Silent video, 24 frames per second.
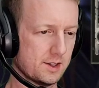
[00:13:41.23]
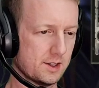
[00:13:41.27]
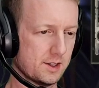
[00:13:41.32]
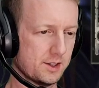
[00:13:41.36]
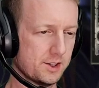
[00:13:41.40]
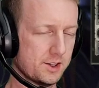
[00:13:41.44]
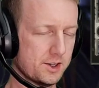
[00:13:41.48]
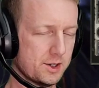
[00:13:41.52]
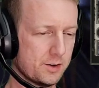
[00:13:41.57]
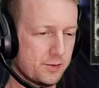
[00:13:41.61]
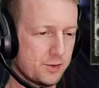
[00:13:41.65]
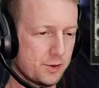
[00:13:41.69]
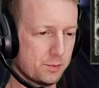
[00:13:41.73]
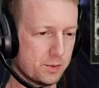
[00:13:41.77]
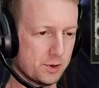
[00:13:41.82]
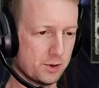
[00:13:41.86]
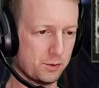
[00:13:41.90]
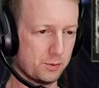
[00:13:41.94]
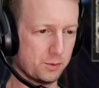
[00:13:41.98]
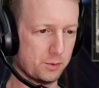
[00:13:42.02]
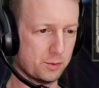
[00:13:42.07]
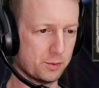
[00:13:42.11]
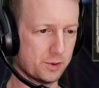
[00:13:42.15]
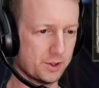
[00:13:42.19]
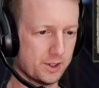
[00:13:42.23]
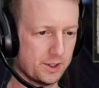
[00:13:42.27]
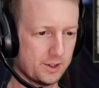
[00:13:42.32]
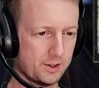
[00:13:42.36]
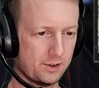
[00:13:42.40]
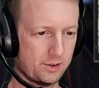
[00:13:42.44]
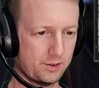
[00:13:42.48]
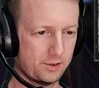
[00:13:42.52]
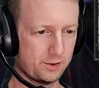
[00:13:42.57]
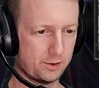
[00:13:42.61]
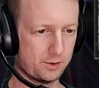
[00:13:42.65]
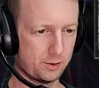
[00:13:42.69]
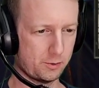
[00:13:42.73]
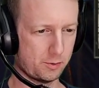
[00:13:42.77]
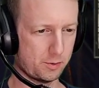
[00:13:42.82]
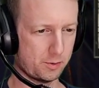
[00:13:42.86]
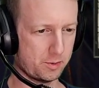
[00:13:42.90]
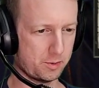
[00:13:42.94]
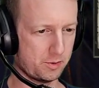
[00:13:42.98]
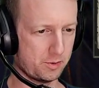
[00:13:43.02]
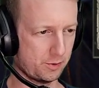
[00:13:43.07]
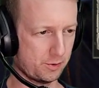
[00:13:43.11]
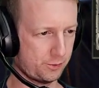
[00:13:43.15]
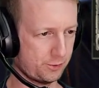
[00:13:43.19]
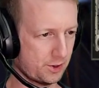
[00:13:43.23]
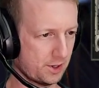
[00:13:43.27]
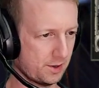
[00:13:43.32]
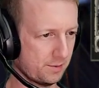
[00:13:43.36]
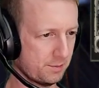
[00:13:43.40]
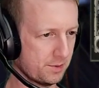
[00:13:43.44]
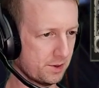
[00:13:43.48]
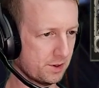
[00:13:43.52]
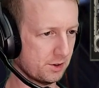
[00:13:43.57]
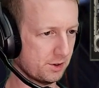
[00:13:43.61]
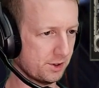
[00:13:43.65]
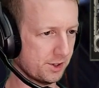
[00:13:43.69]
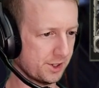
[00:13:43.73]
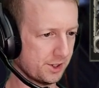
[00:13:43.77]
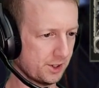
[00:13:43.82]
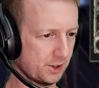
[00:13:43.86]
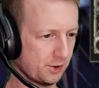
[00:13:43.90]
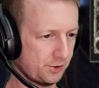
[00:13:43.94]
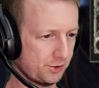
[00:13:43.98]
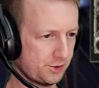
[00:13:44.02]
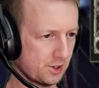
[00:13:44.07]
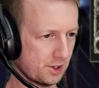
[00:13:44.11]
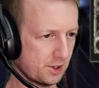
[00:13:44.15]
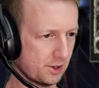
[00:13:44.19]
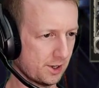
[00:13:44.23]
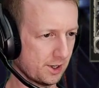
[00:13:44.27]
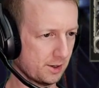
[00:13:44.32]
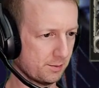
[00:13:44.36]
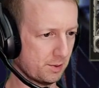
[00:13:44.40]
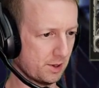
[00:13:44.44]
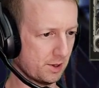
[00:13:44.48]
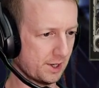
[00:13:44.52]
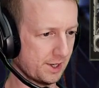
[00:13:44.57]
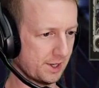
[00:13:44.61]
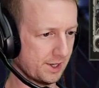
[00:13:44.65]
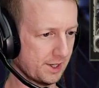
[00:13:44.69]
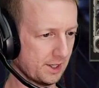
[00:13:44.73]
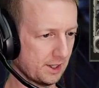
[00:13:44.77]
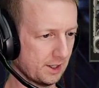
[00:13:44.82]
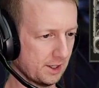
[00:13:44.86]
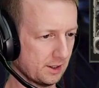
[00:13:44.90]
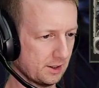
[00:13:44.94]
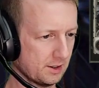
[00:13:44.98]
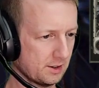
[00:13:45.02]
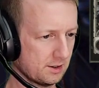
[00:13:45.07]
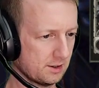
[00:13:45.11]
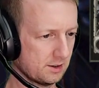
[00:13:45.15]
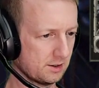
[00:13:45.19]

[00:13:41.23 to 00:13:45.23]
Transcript: I don't know if this build will work. This is sort of a bit of a fun build I used to like playing